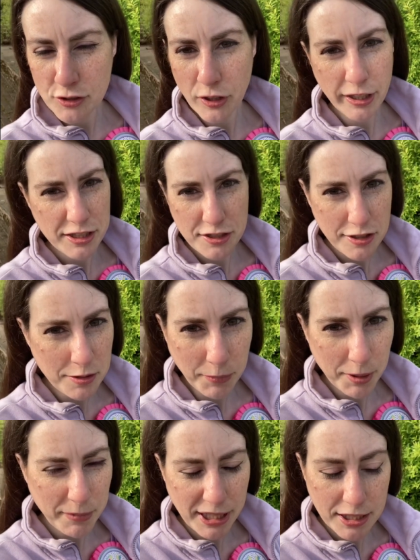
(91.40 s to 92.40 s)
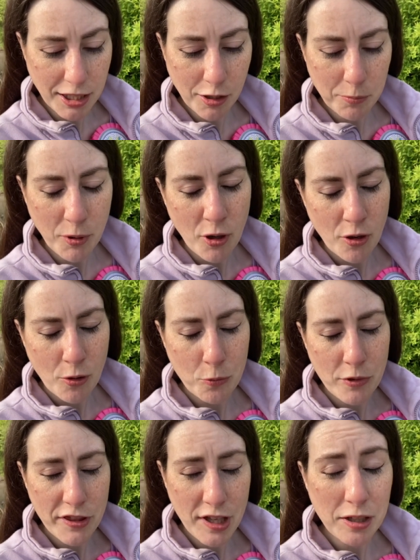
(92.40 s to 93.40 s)
trying to do my makeup
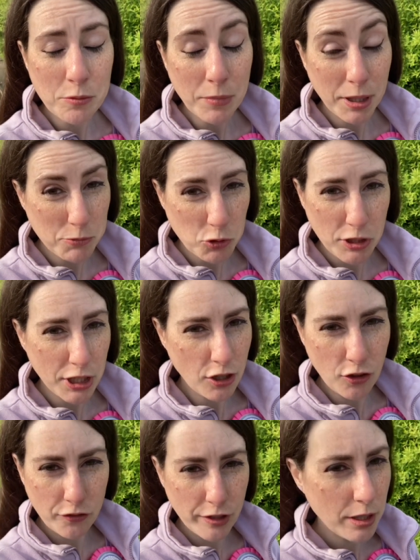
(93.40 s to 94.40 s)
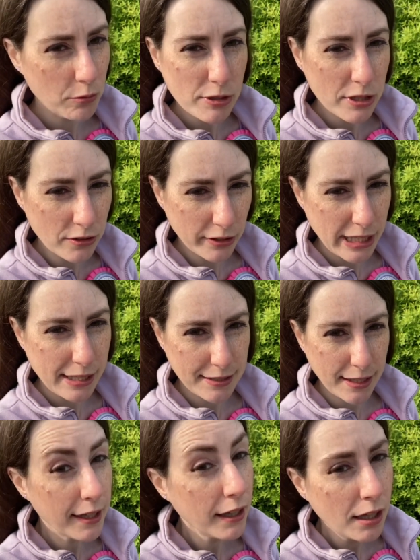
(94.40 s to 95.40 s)
without my morning coffee was not
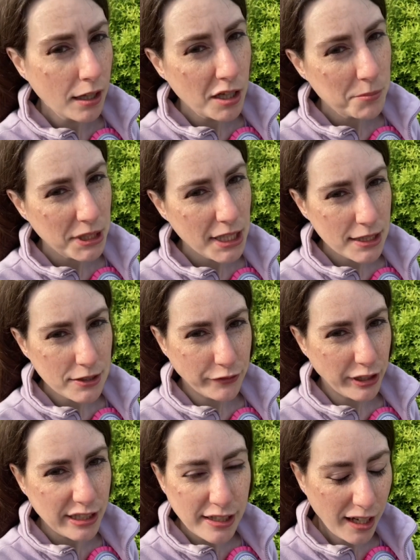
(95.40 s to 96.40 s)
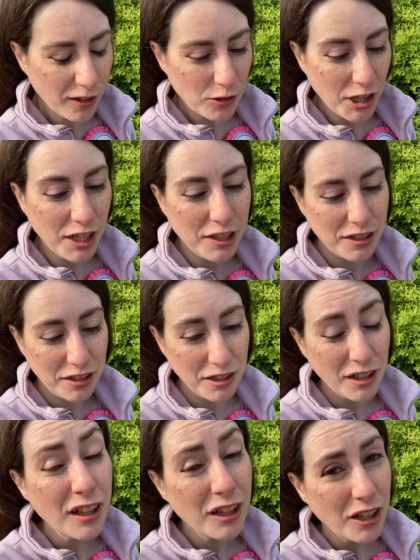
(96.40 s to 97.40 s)
easy. But let's find out
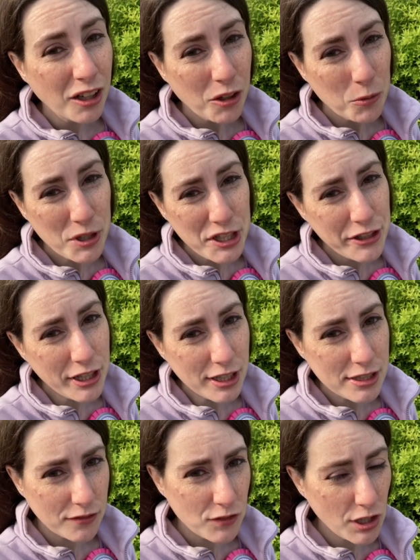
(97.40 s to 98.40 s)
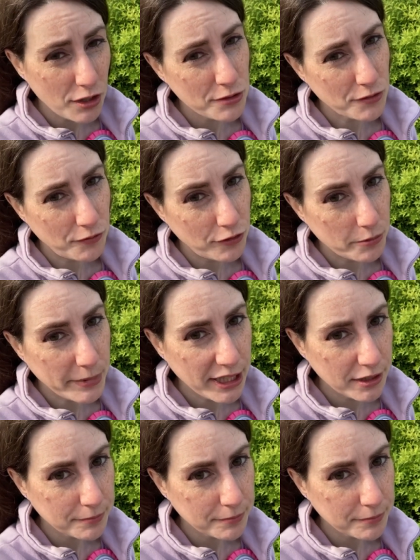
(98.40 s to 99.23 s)
what you guys have chosen for me.